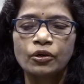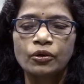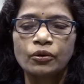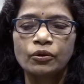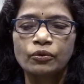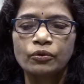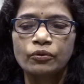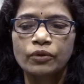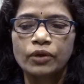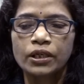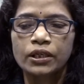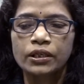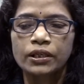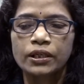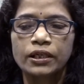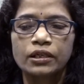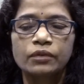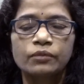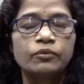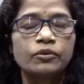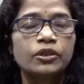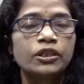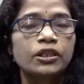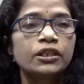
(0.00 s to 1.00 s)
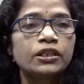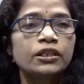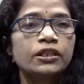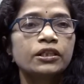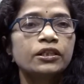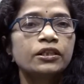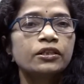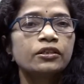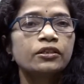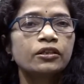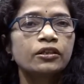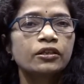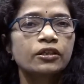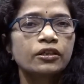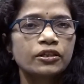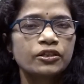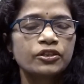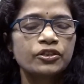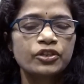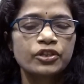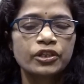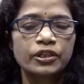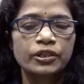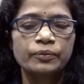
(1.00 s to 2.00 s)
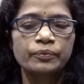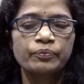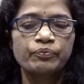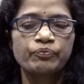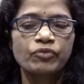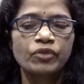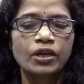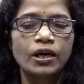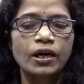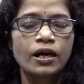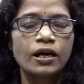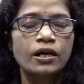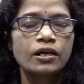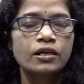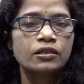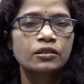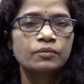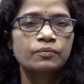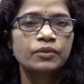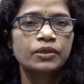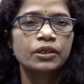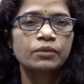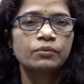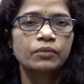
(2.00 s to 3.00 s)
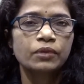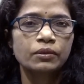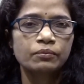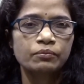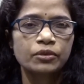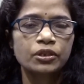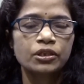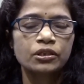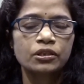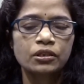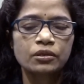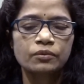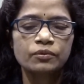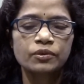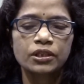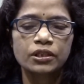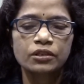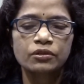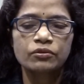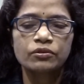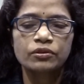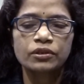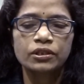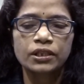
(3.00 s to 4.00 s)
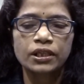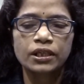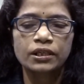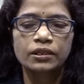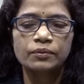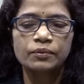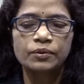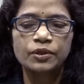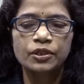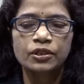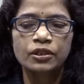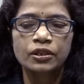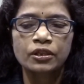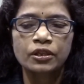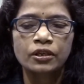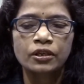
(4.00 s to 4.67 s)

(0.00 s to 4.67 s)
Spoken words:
who are enumerated in the country as being members of scheduled tribes.